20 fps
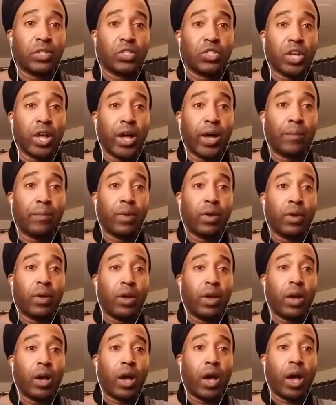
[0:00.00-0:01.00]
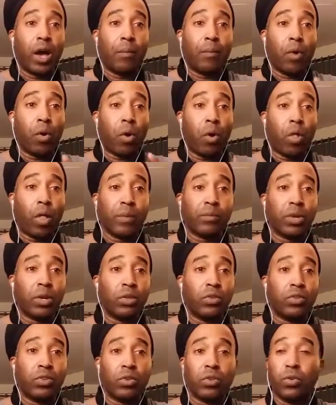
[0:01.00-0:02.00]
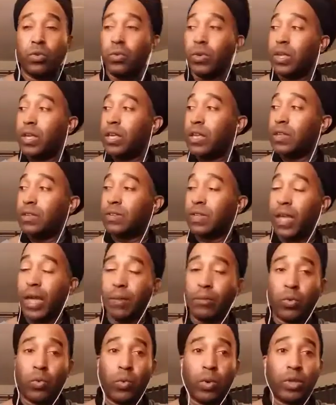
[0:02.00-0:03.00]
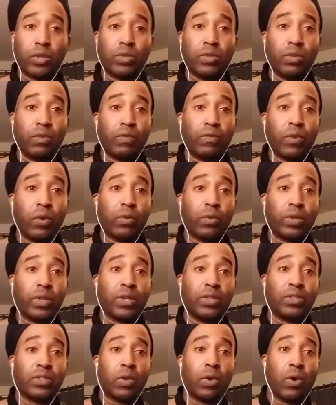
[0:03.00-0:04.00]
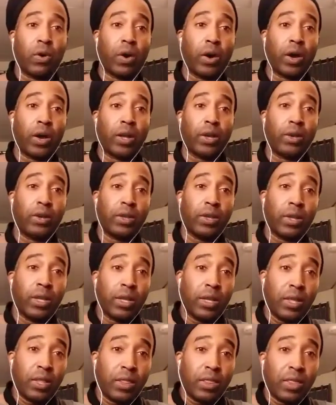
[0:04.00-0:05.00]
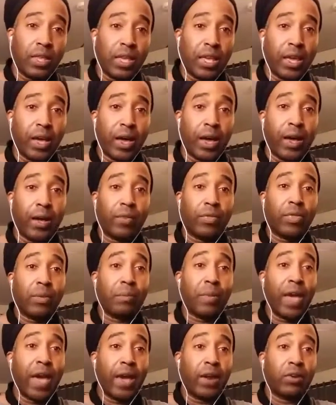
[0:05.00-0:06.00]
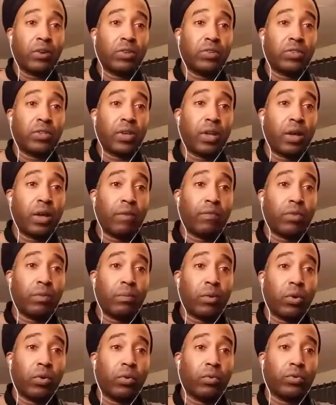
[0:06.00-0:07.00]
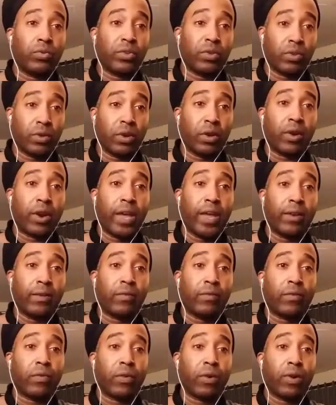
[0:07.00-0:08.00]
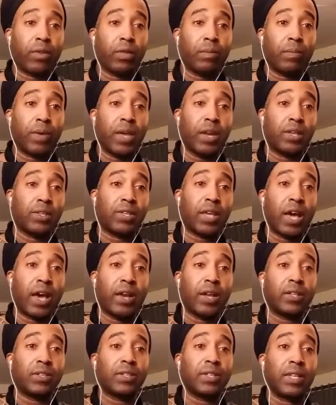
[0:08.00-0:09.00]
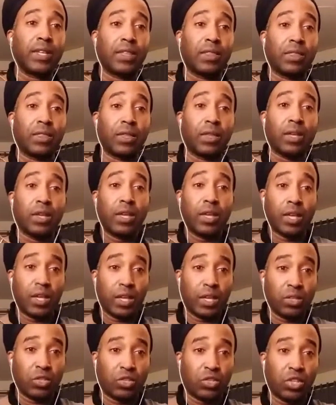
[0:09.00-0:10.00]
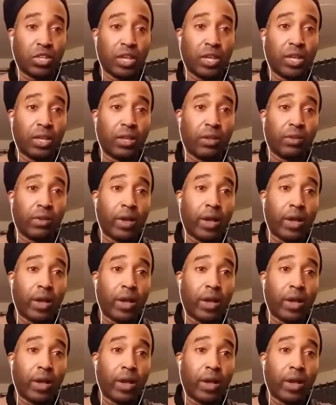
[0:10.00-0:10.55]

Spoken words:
job. All I'm going to do is I'm going to focus on the patterns of the modes, all right, for the pentatonics in G,